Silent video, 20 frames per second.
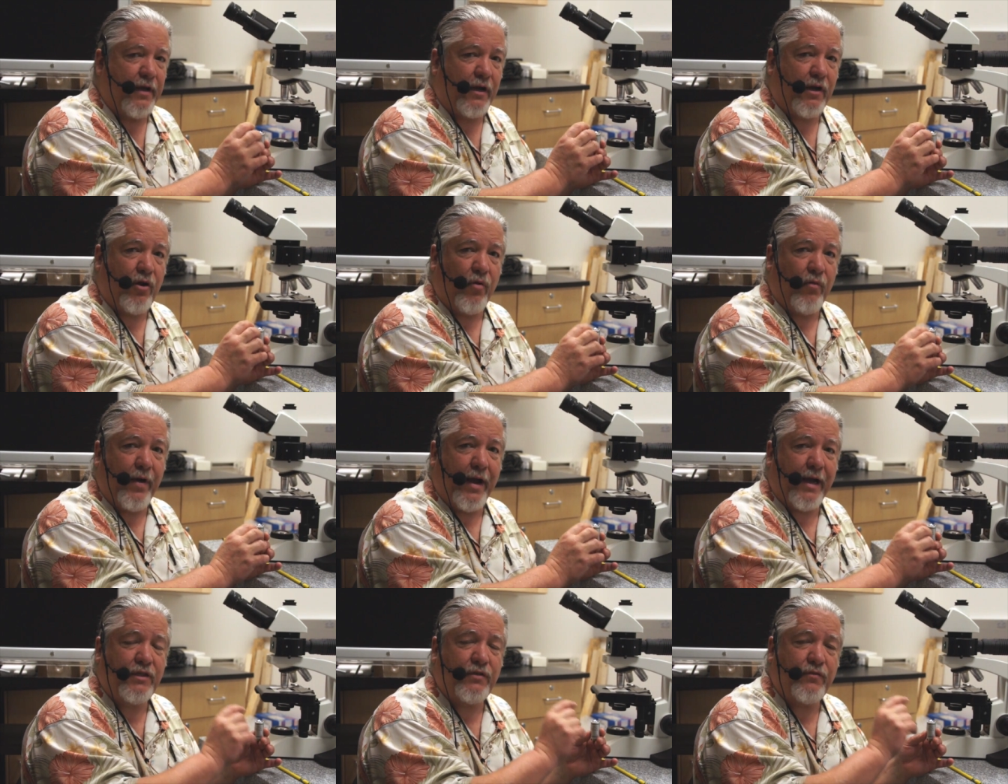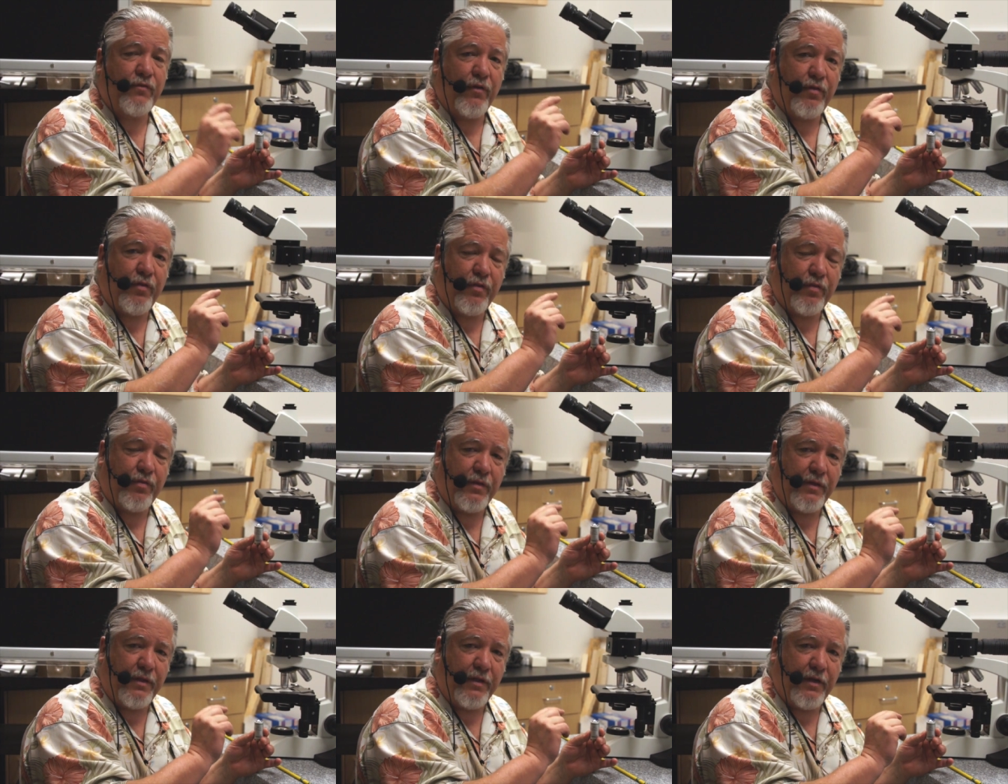that corrects for
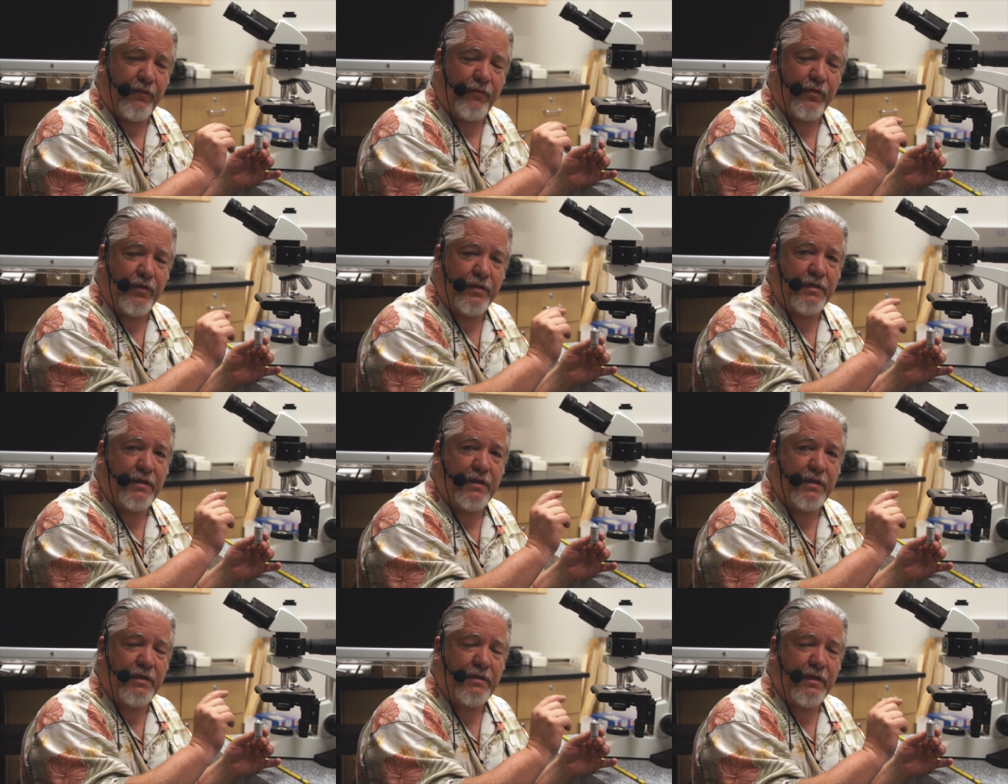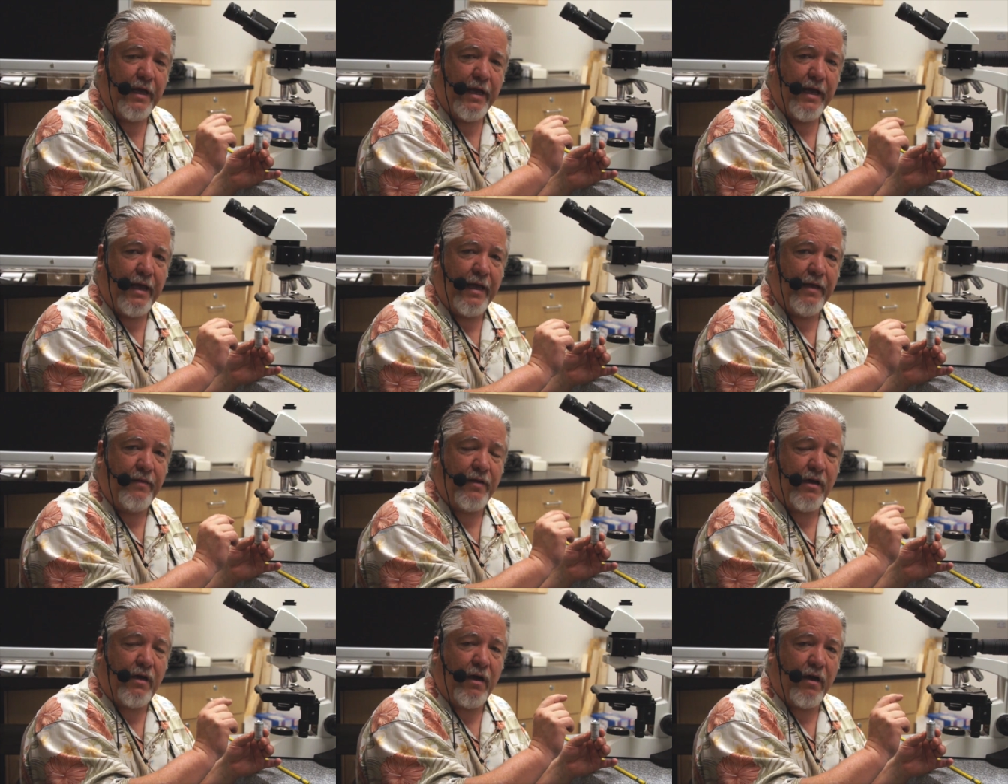th- differences
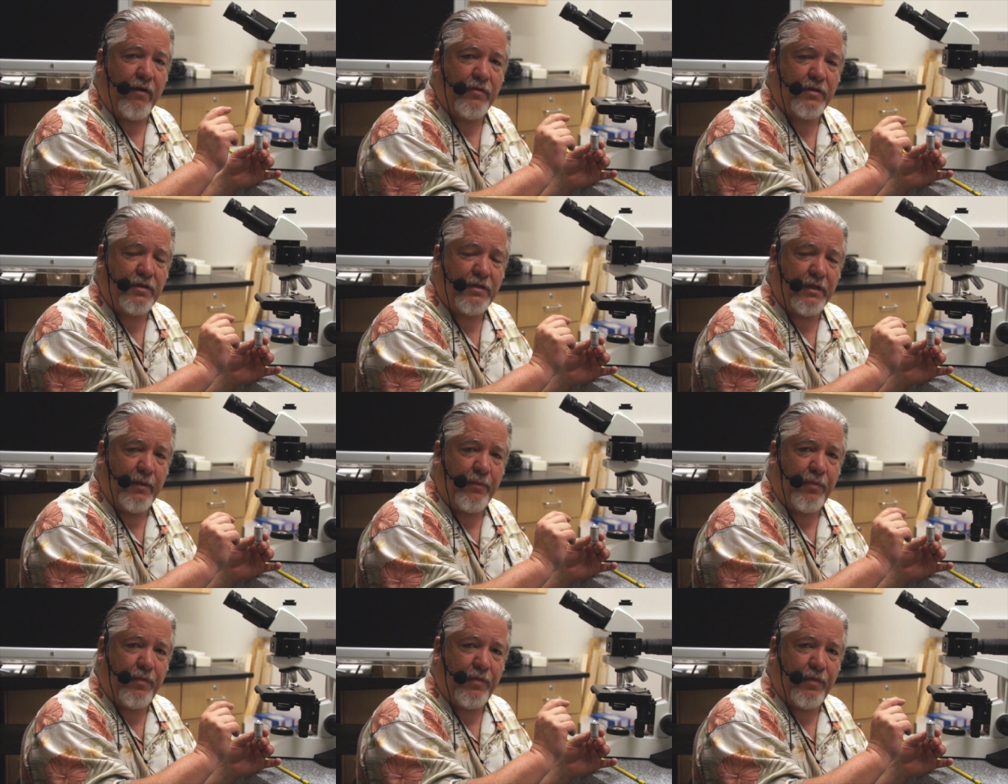in the cover slip